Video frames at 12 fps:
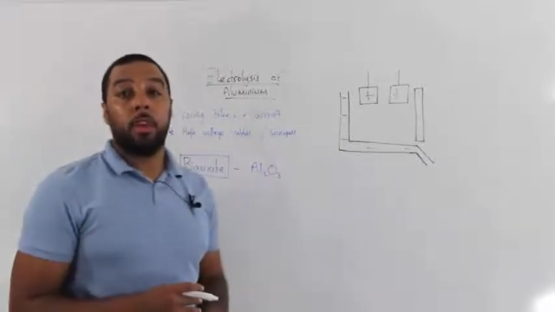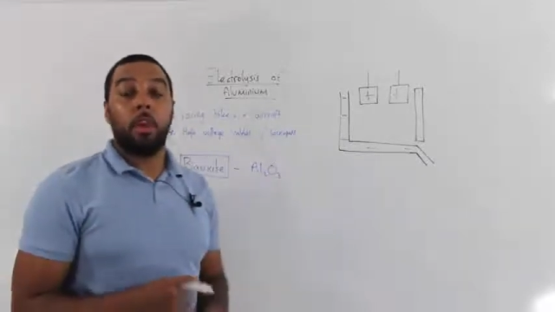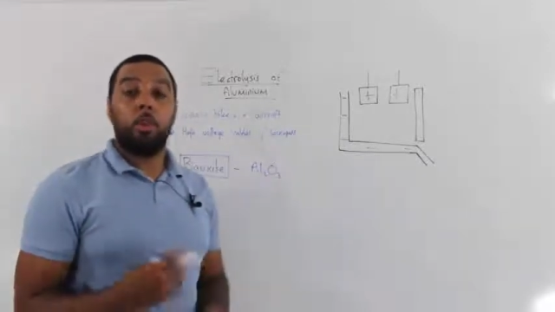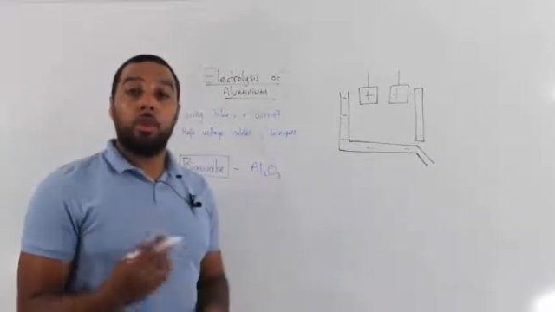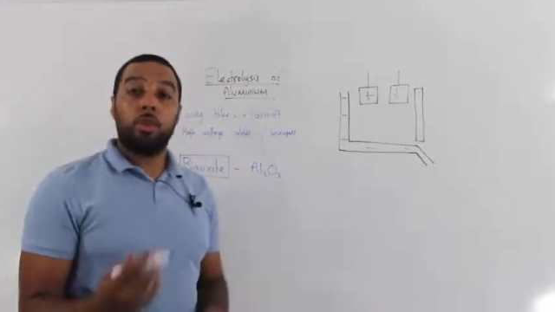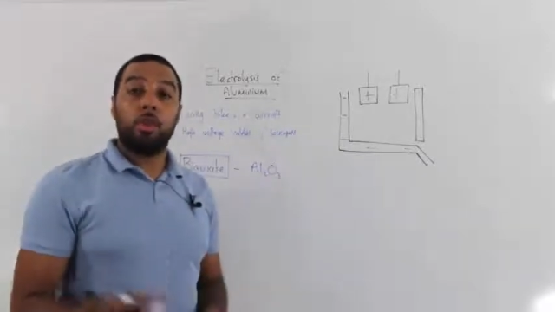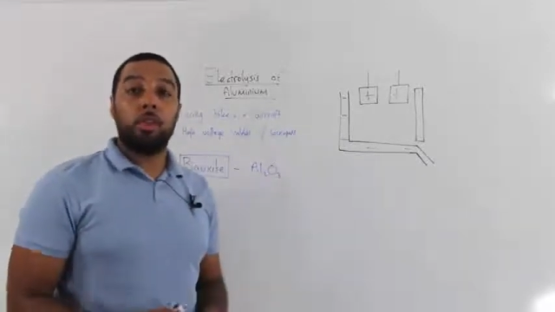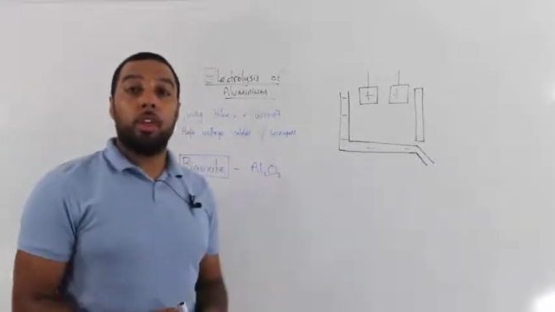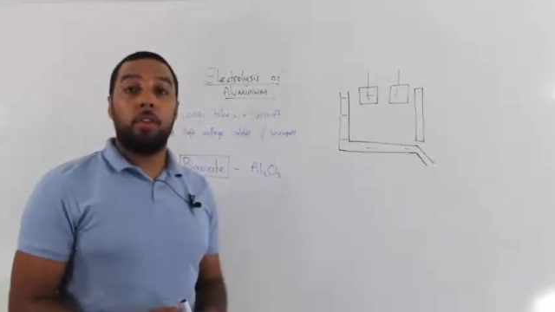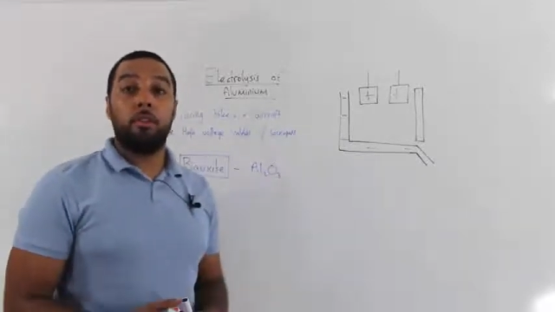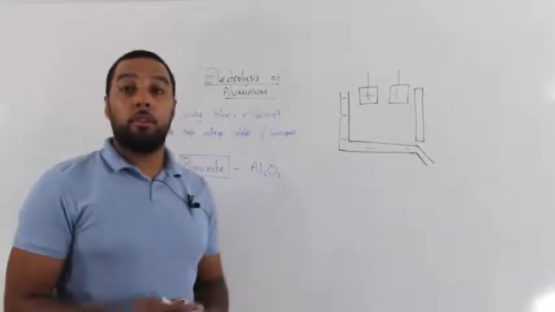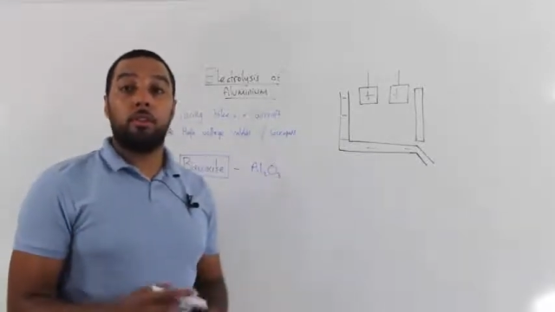We're
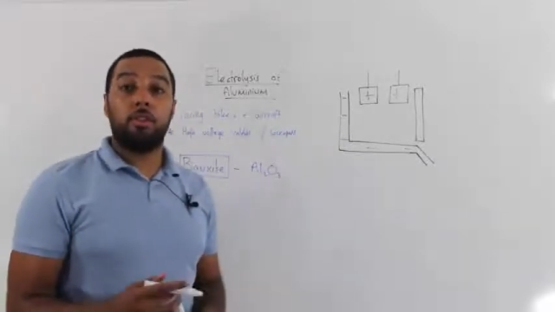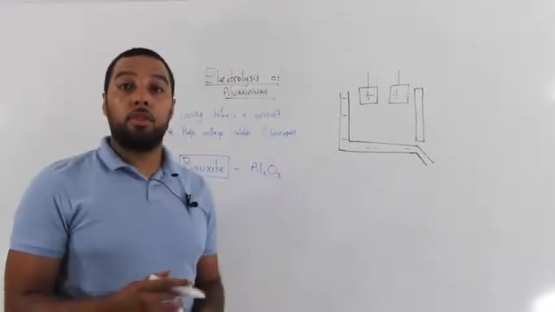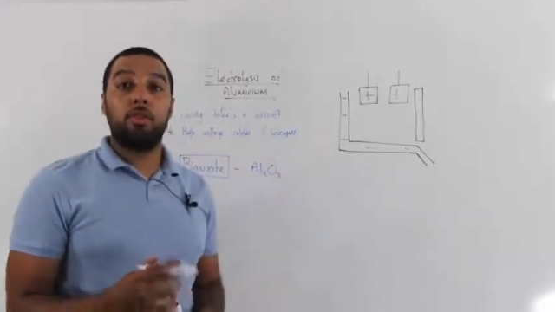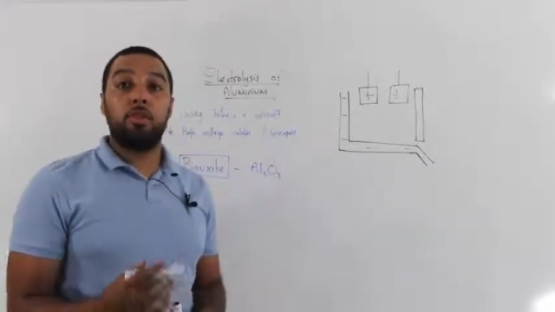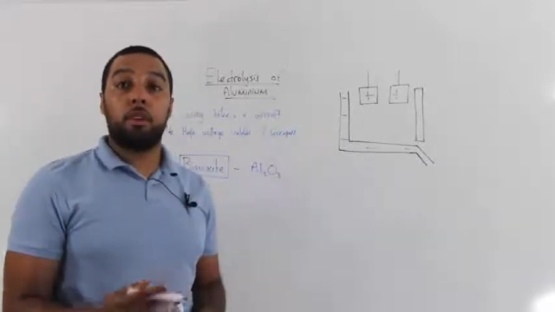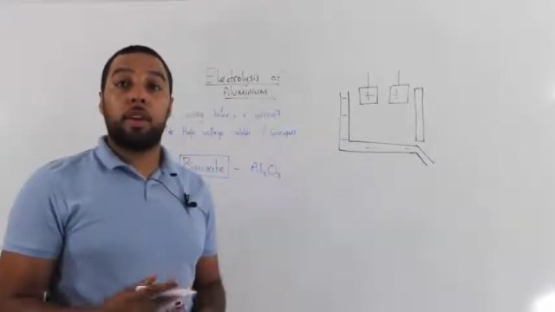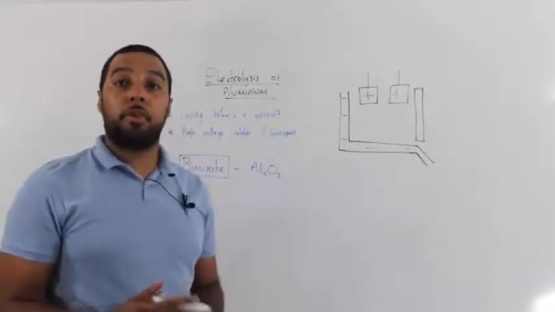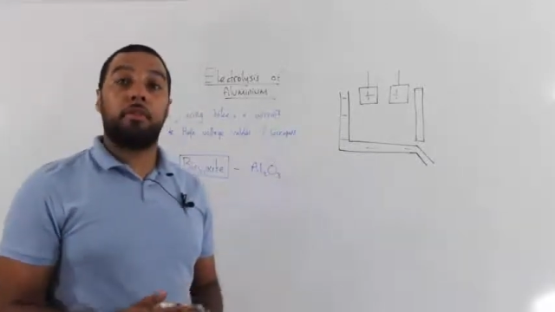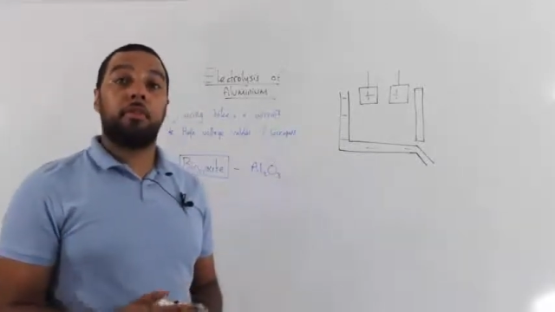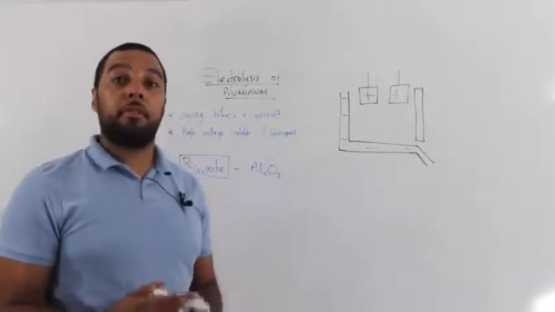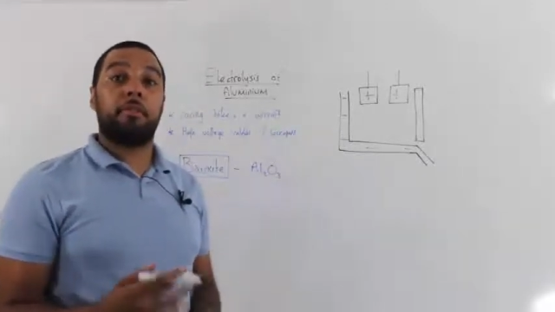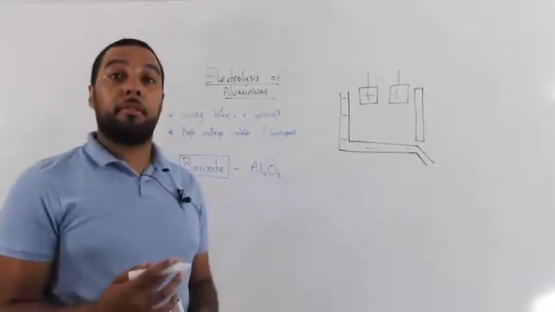talking over
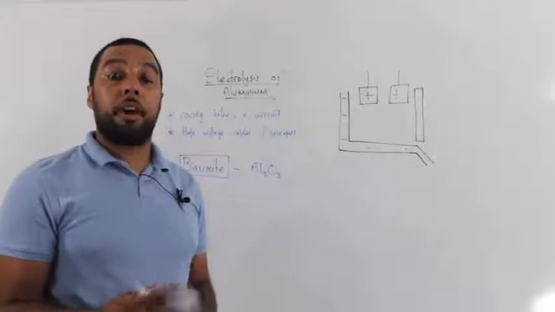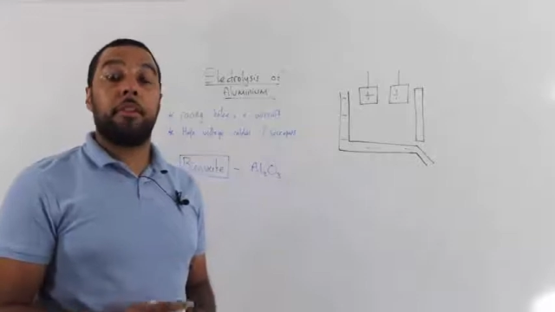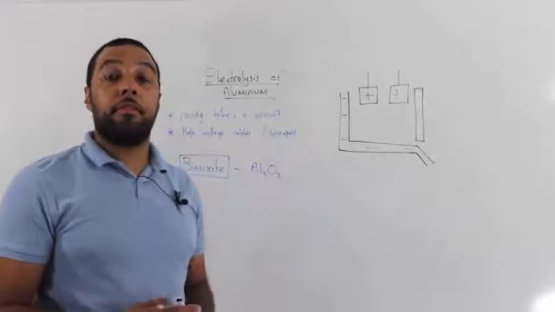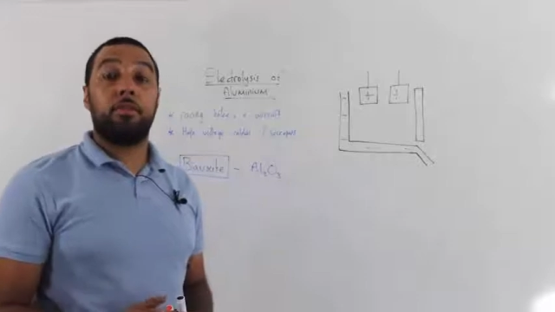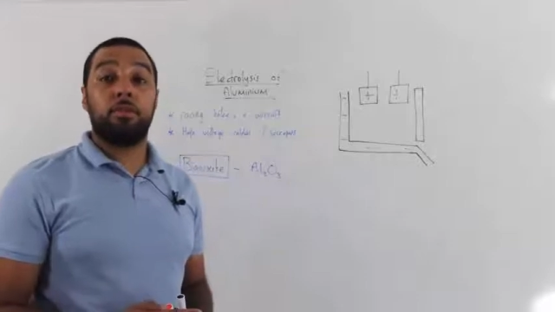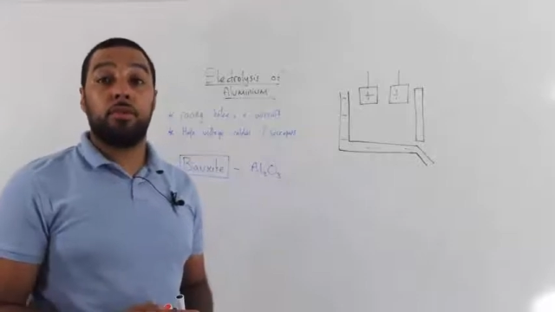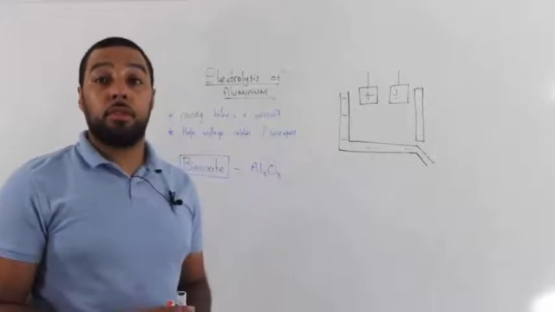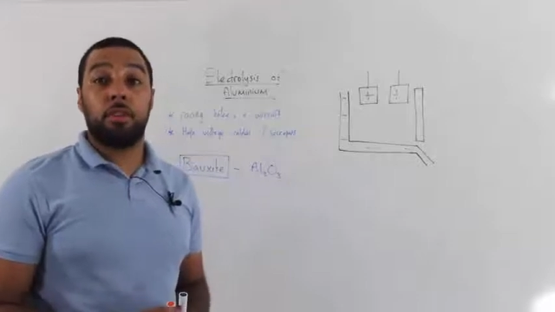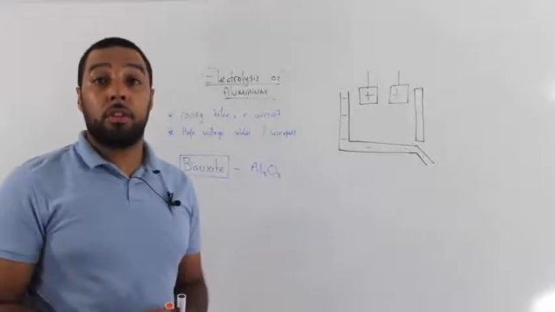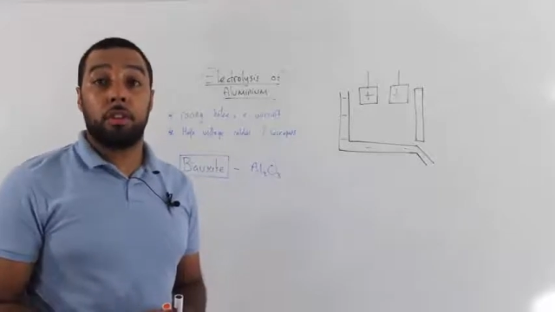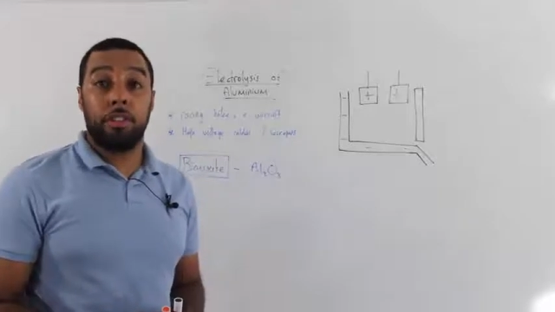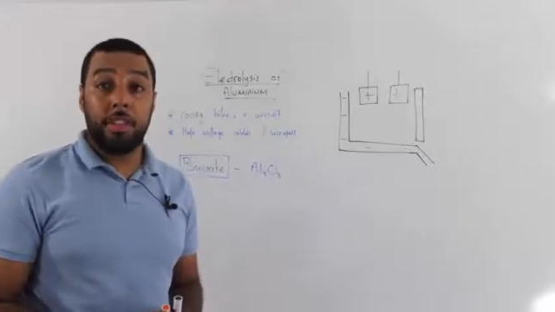2,500
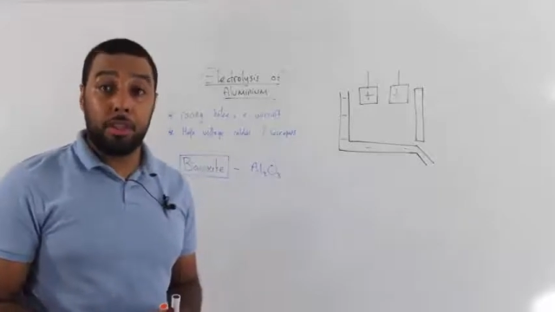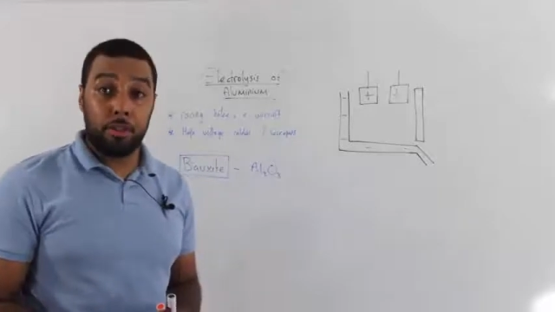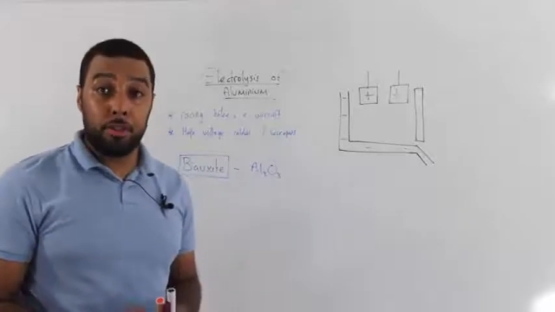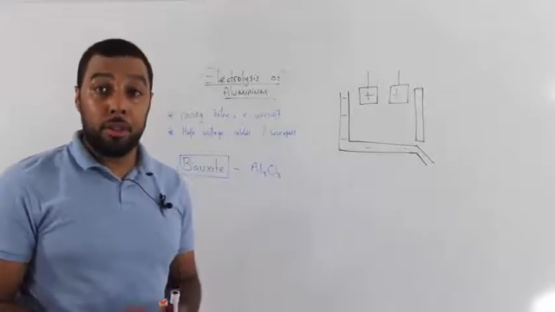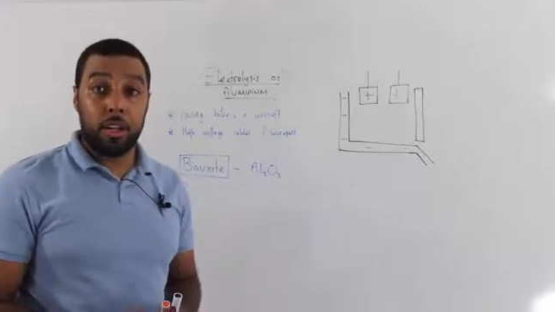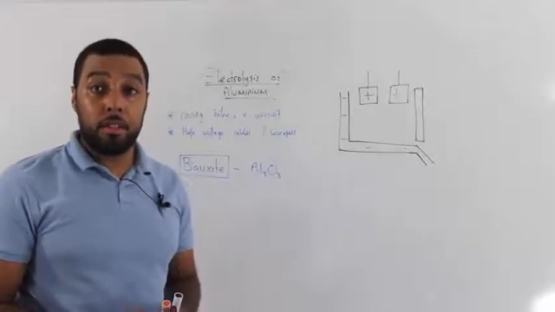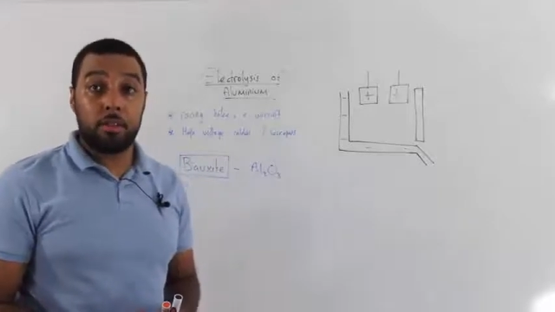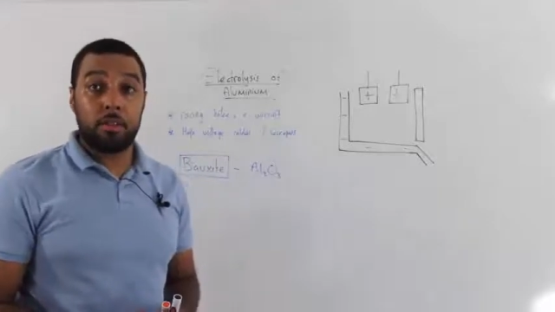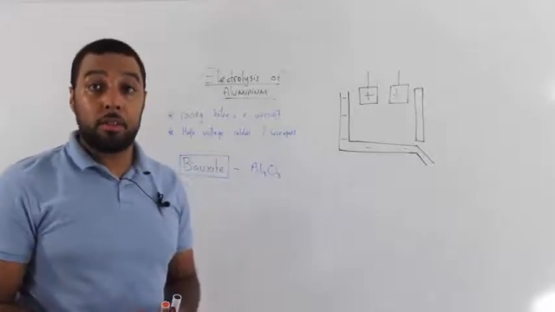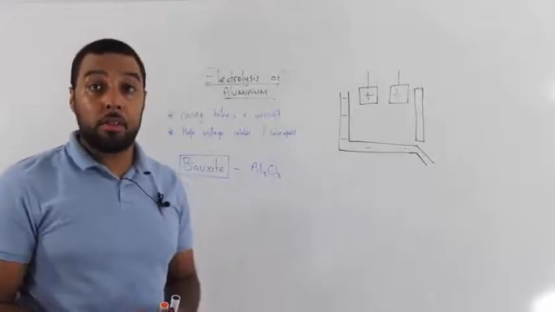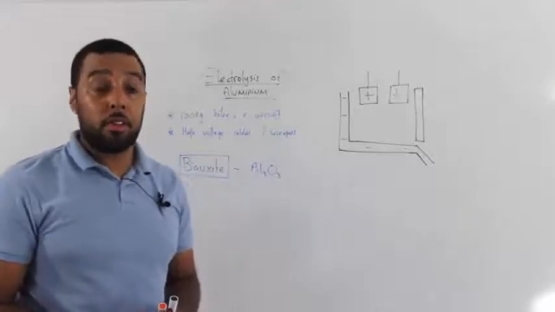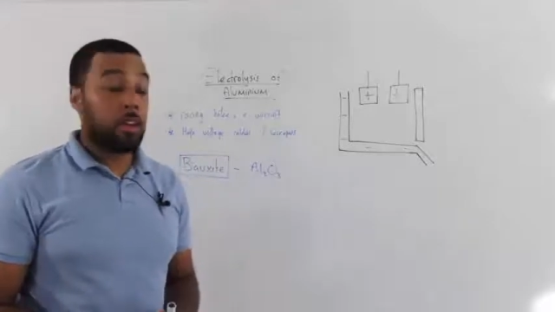degrees.